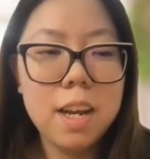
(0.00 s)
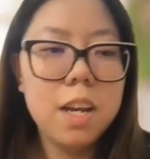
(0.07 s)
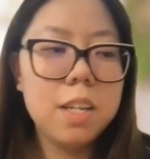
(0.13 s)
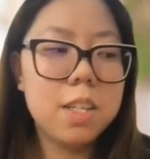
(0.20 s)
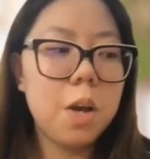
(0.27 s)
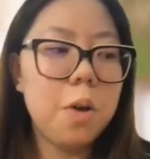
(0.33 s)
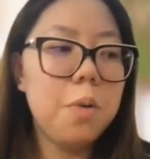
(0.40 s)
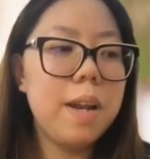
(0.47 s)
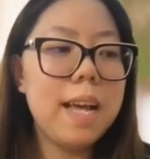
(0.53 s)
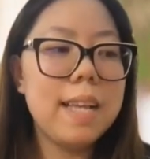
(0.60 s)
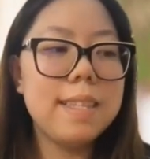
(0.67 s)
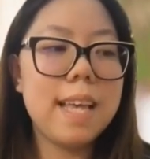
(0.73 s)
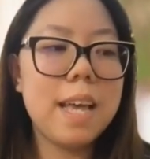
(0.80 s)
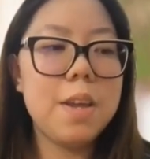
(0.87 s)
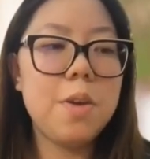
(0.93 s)
So
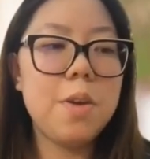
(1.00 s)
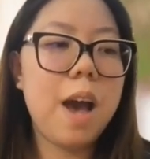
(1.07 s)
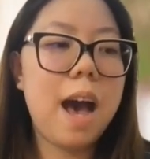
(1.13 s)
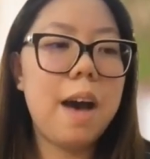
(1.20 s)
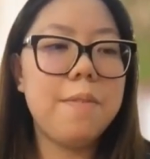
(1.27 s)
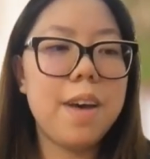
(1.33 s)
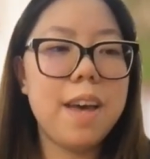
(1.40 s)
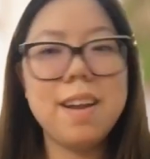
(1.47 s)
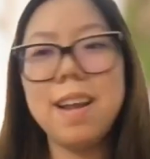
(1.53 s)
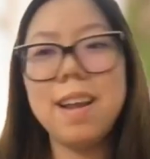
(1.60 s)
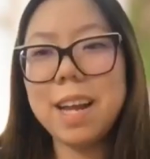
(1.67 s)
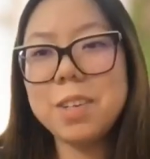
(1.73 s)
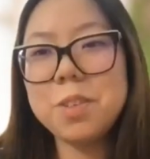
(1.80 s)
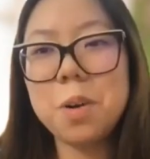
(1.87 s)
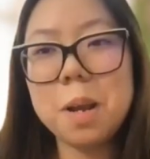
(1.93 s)
let's say you have an
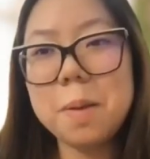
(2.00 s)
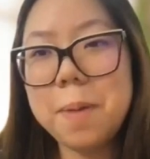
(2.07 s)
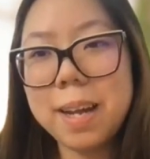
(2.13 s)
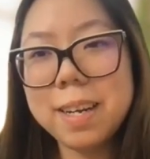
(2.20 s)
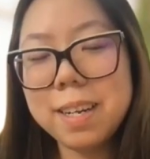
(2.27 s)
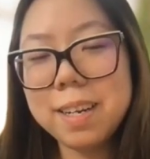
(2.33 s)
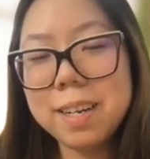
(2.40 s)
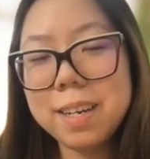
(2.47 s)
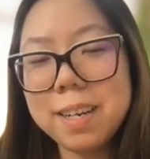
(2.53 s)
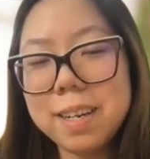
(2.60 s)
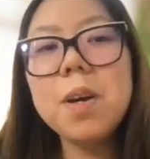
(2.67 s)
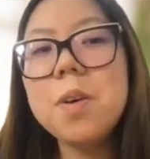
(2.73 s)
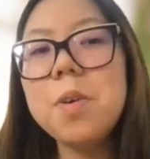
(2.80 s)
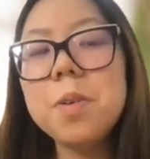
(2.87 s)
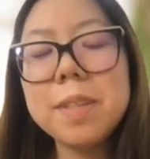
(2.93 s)
electronic patent.
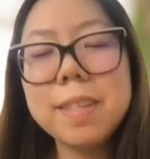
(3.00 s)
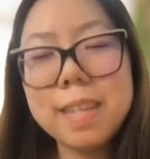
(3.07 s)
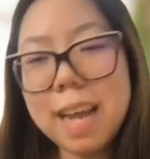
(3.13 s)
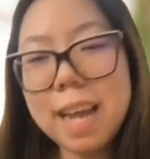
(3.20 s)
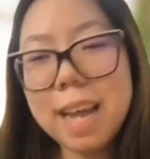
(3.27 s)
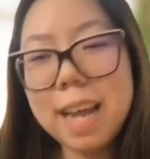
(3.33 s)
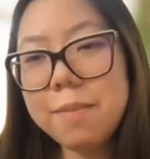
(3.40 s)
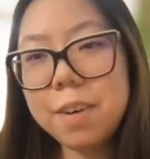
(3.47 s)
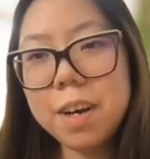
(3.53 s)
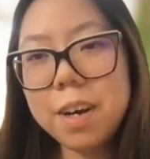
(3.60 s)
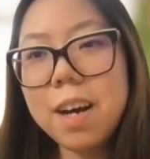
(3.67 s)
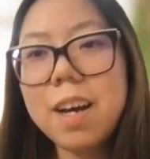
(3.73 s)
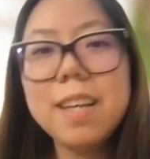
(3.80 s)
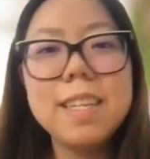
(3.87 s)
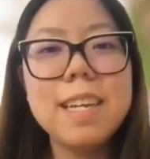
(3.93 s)
A lawyer who has
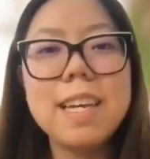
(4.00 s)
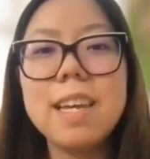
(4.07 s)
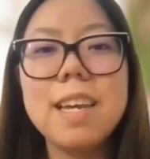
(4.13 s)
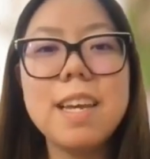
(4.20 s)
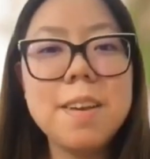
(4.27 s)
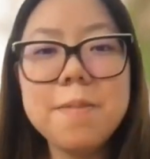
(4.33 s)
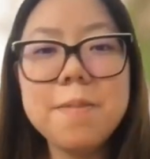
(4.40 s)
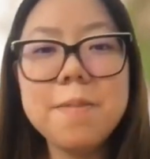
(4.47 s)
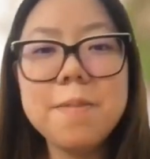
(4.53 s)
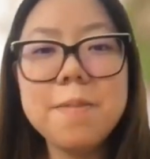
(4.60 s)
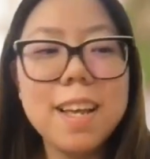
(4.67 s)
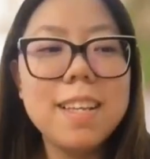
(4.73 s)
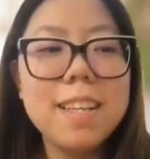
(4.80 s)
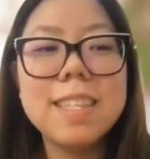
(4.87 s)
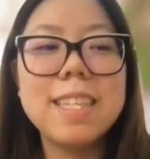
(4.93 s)
never
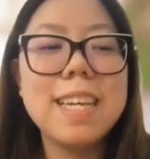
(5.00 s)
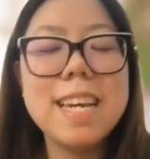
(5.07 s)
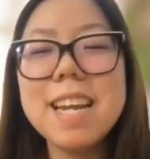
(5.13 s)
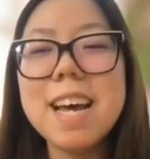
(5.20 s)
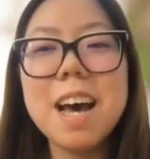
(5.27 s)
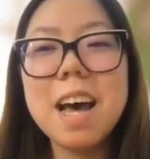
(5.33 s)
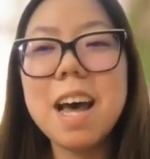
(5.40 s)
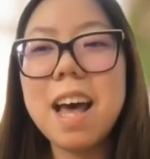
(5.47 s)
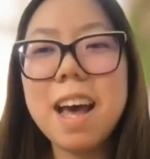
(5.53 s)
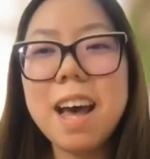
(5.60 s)
even seen